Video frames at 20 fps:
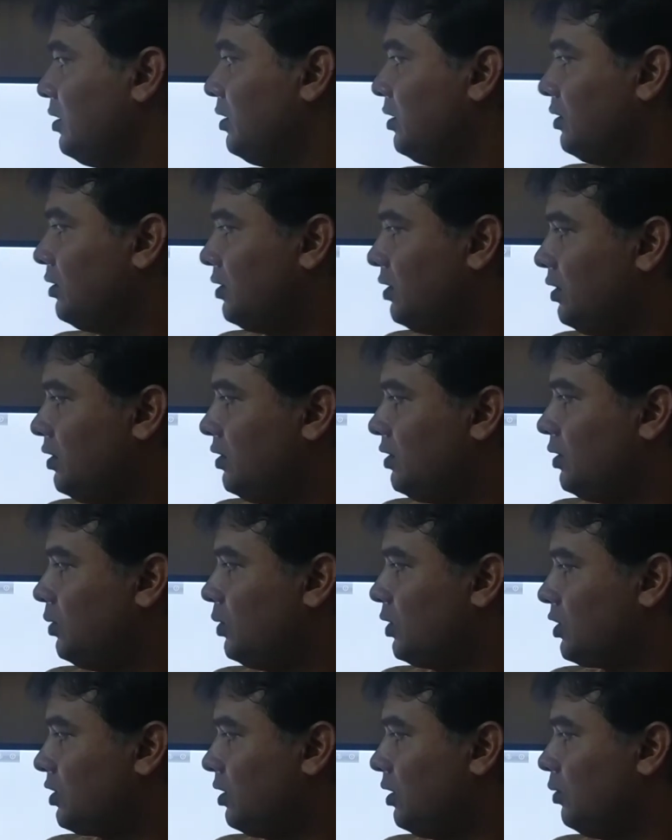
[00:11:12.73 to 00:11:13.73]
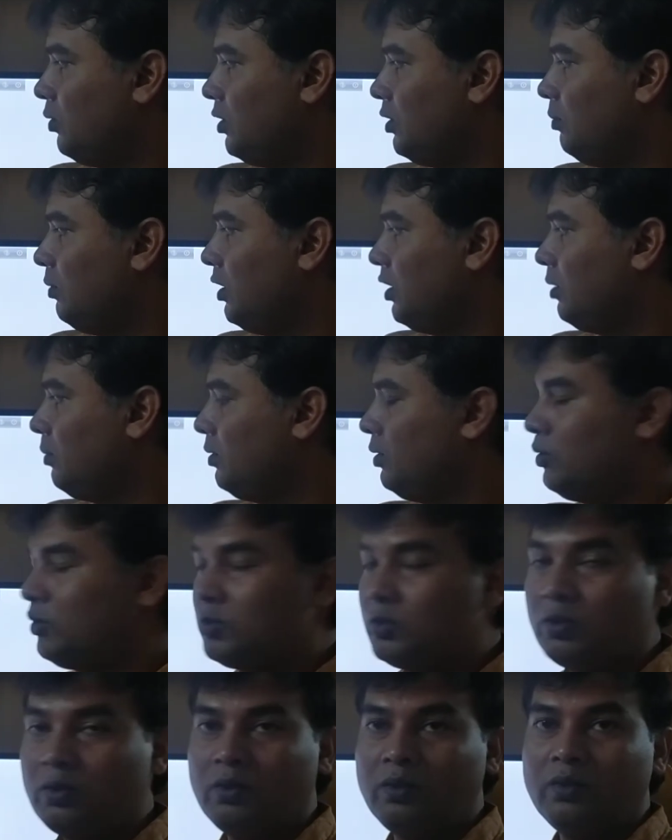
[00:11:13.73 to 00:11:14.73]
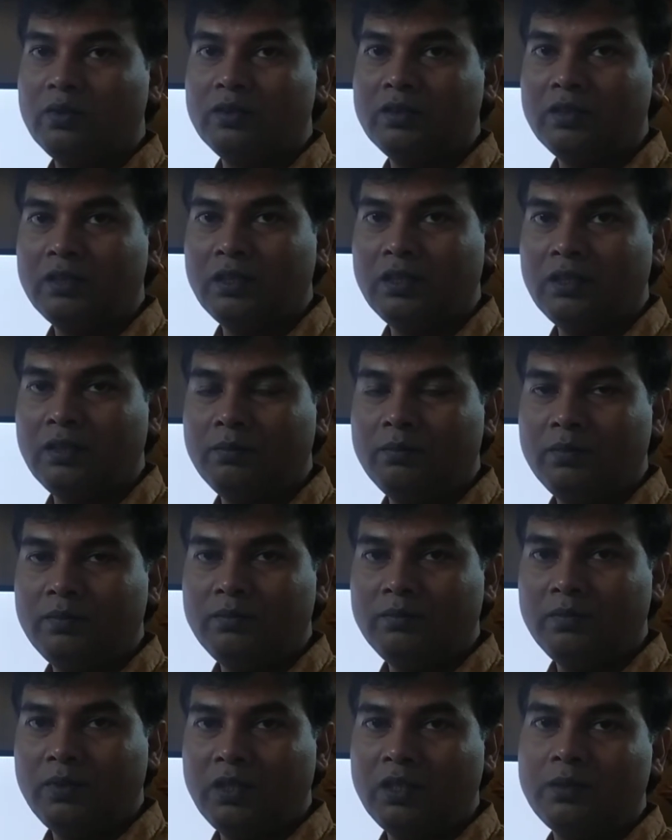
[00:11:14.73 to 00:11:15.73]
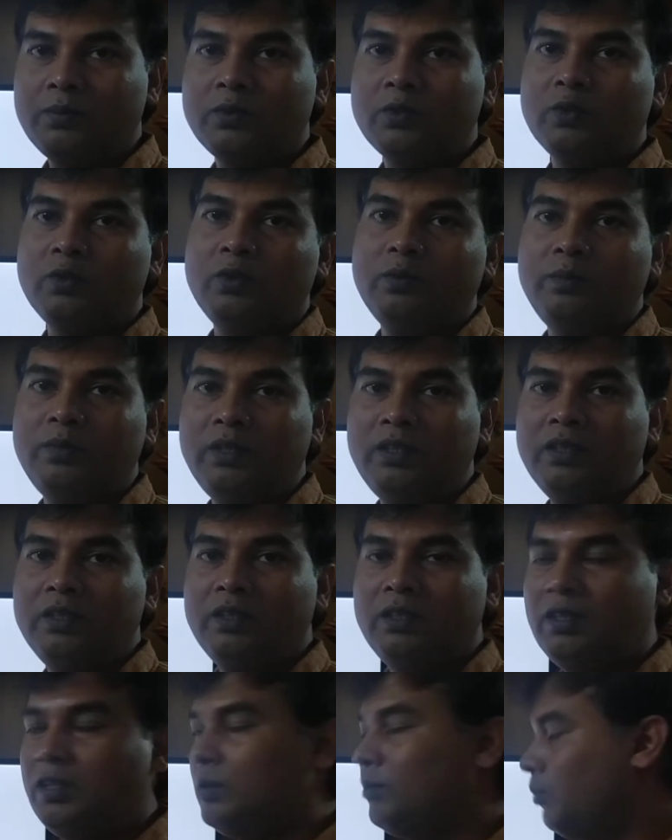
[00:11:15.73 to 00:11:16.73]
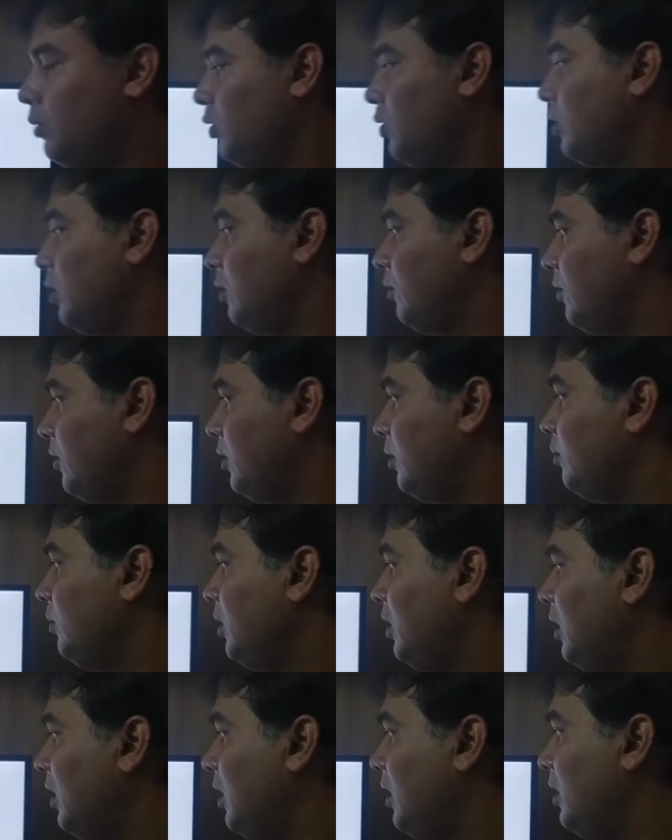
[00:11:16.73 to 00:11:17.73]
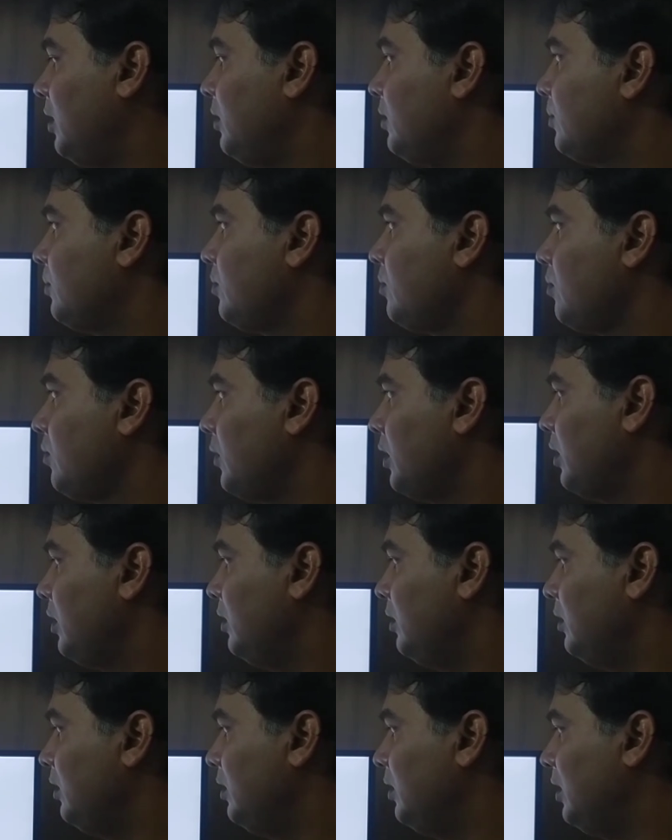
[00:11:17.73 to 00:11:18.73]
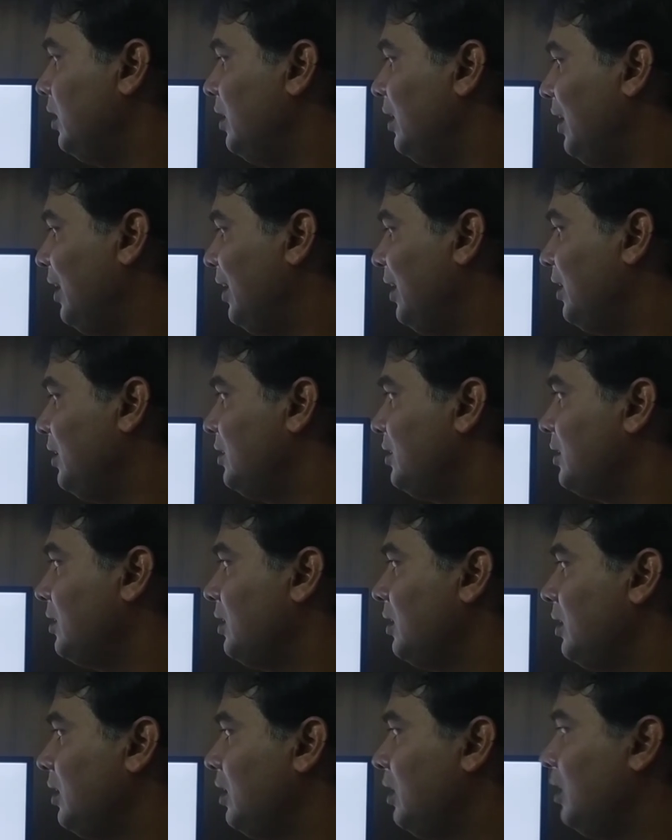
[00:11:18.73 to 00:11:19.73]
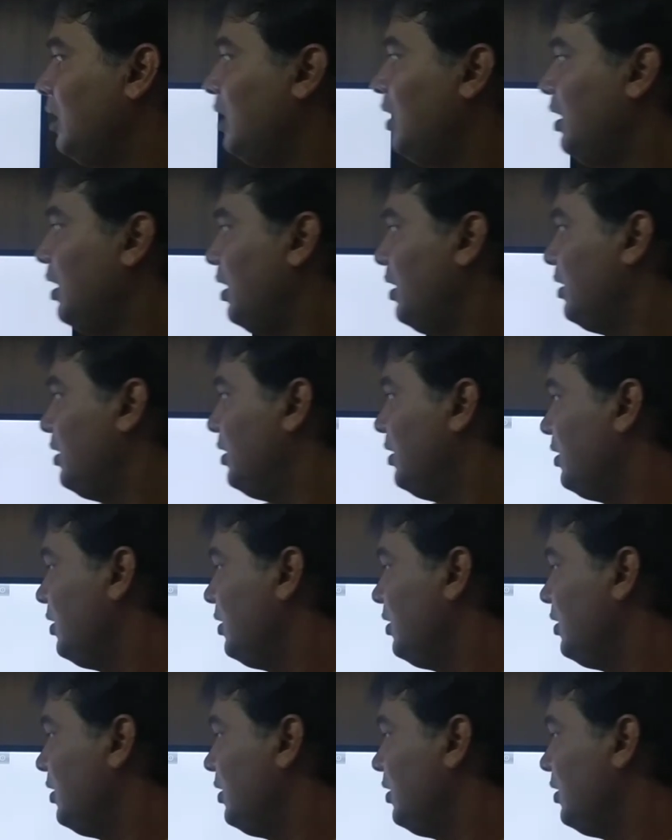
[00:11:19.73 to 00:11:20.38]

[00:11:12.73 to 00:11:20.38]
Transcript: Since you start with very few, so the verb should be in plural form are, then as, and then